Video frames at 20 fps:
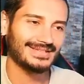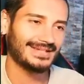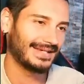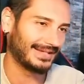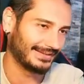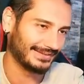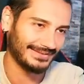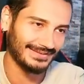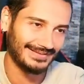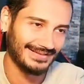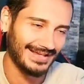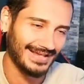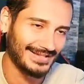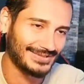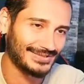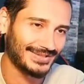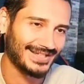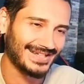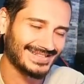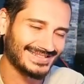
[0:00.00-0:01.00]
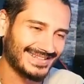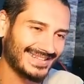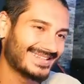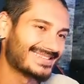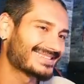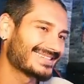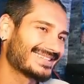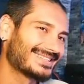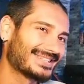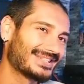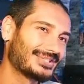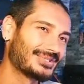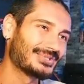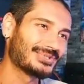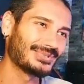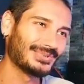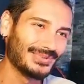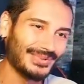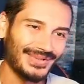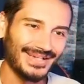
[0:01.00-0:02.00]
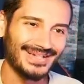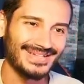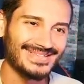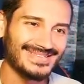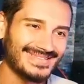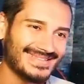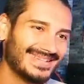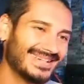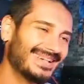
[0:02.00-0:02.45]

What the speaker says: and as you guys can see, she just nuke us.